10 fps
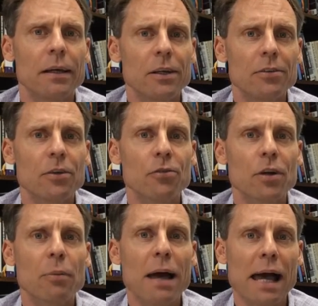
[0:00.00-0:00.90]
Is there
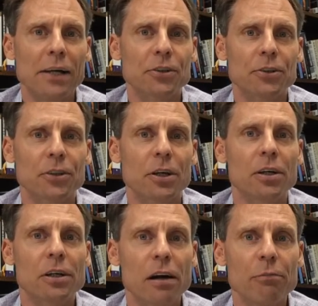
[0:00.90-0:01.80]
some action
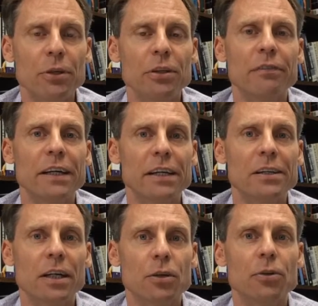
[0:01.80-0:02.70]
a government of
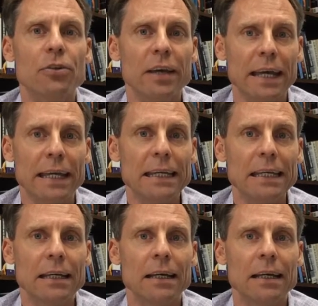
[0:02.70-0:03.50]
India could take